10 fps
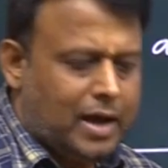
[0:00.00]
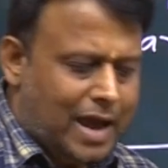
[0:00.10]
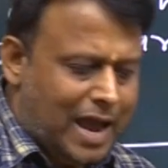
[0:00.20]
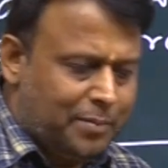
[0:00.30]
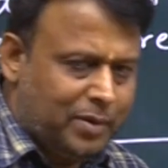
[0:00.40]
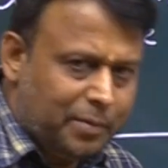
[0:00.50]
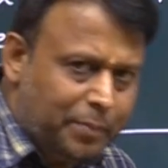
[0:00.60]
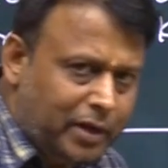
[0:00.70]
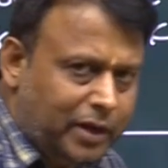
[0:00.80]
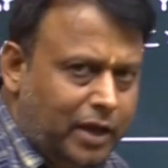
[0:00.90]
I am
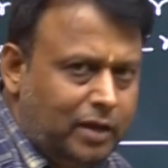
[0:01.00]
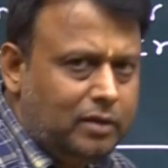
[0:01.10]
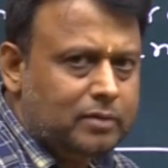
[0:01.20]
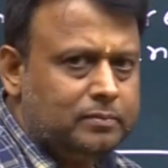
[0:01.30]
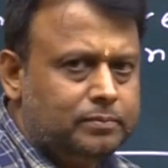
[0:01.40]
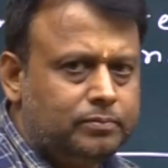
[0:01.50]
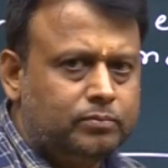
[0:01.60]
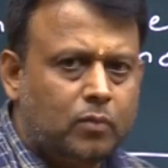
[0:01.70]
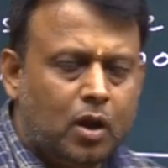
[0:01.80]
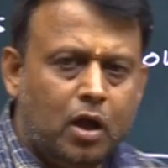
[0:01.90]
repeating,
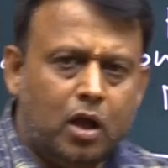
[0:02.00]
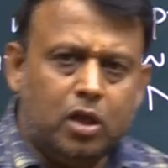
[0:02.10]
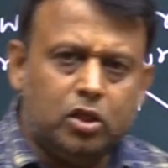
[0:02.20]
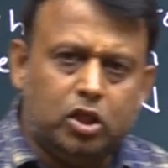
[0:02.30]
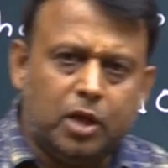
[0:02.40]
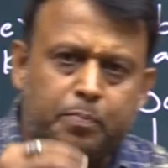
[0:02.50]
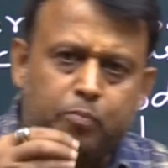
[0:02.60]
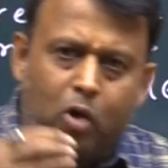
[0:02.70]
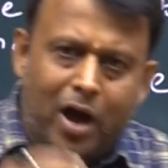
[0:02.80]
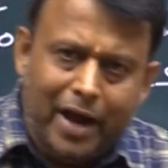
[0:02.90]
the
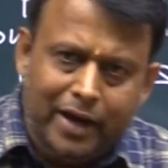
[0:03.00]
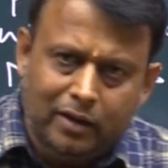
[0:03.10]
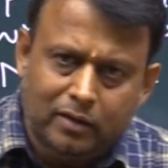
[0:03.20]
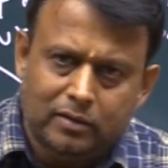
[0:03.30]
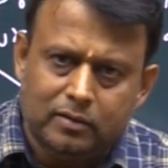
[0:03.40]
point,